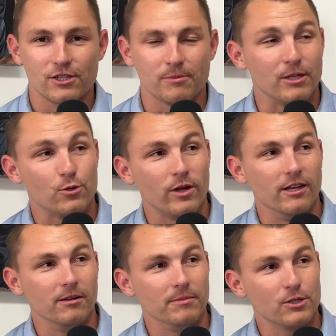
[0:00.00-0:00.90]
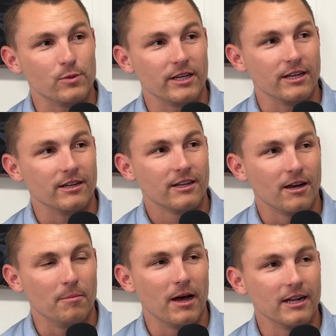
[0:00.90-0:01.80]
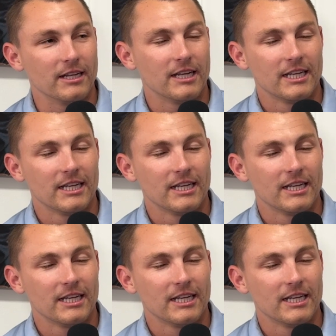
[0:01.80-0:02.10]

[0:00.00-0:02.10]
somebody tweeted him this weekend about it,